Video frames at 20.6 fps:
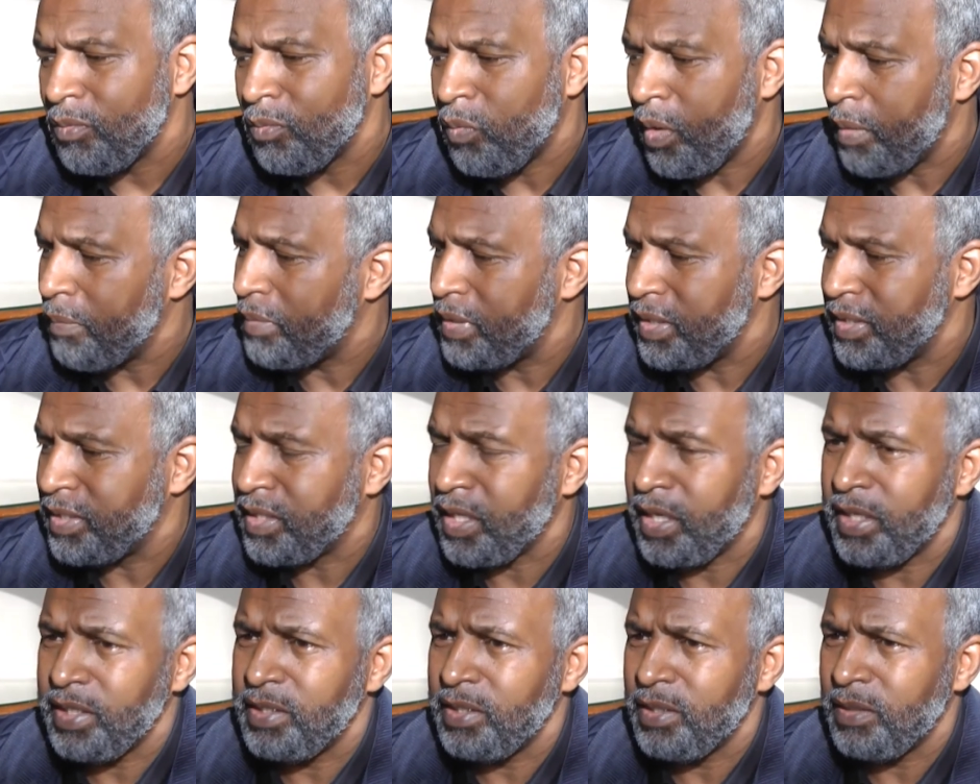Wembley
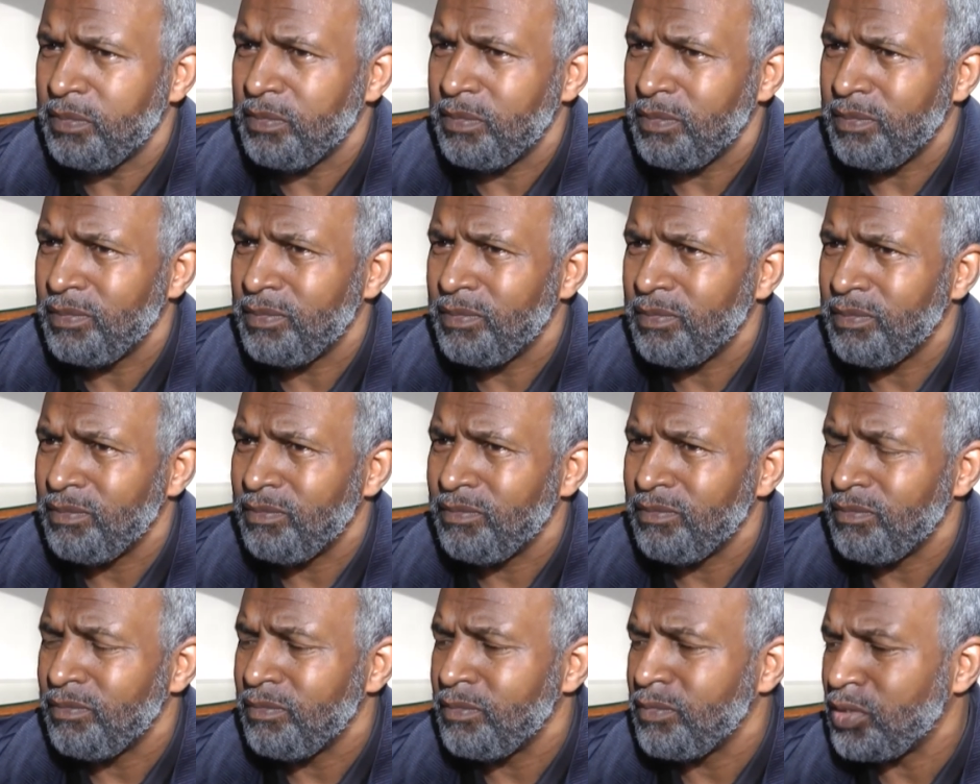Stadium,
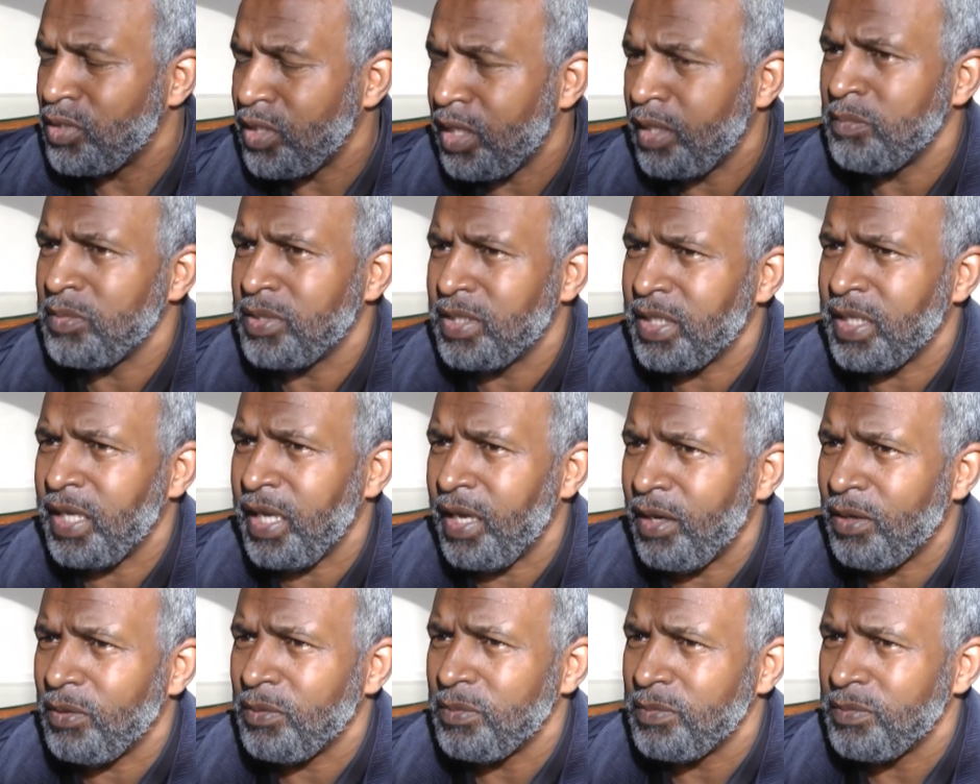James
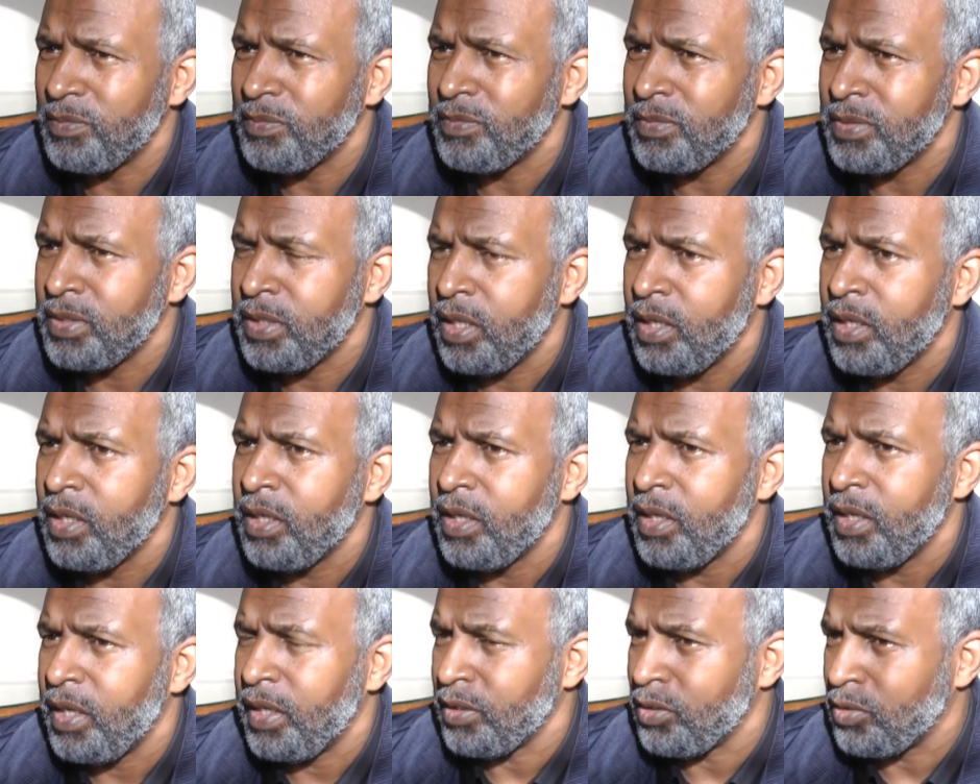DeGale
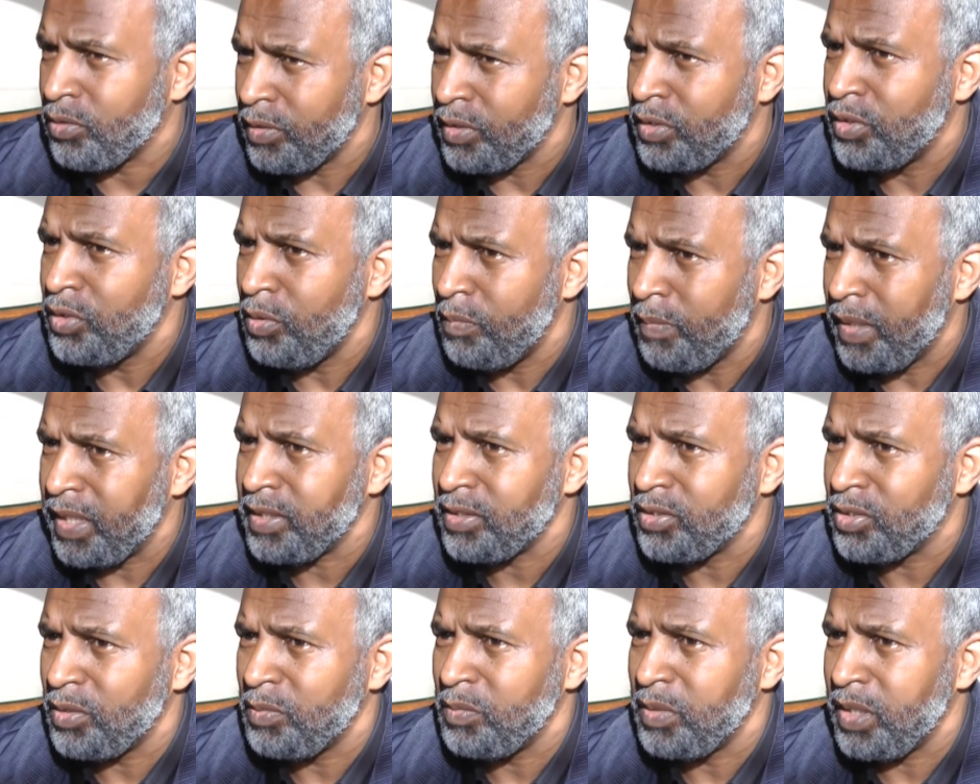and Chris Eubank
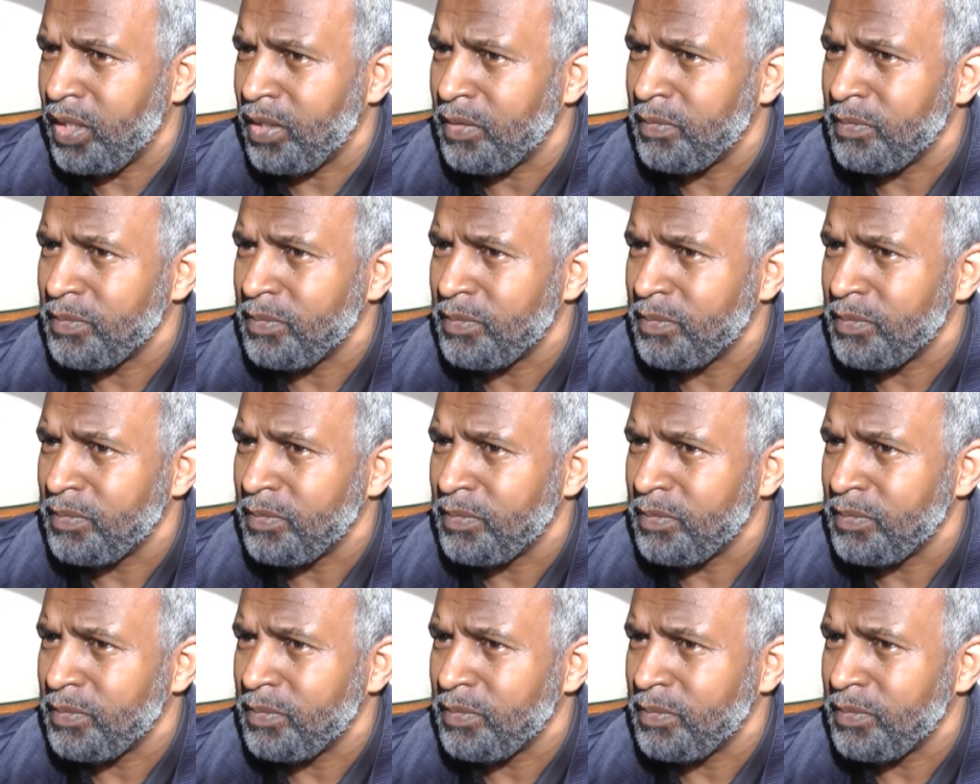Jr.